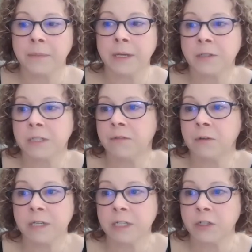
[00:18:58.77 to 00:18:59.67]
There's
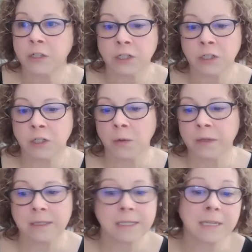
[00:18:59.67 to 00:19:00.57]
even research to show
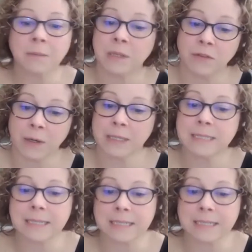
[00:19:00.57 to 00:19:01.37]
that this can be very